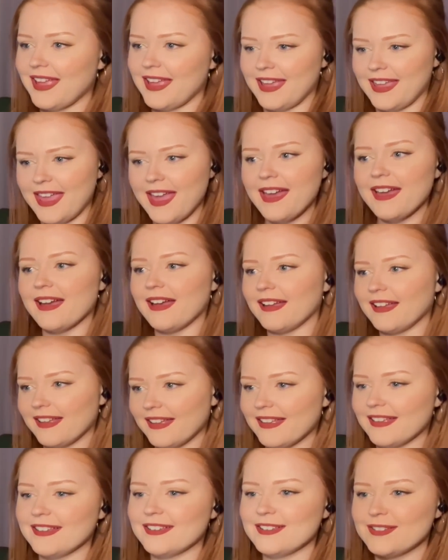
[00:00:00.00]
Yeah.
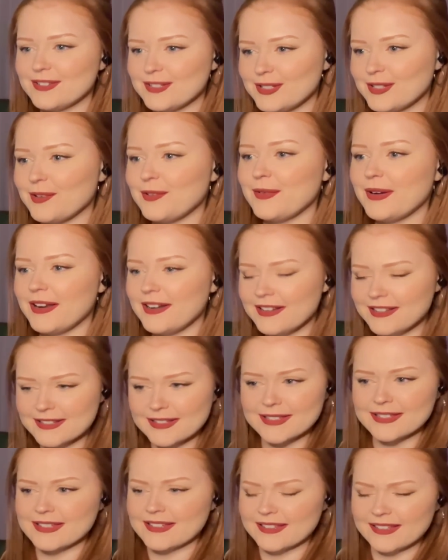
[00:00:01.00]
So where
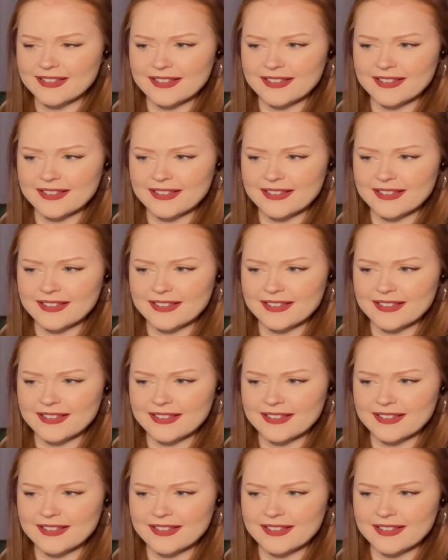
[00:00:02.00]
does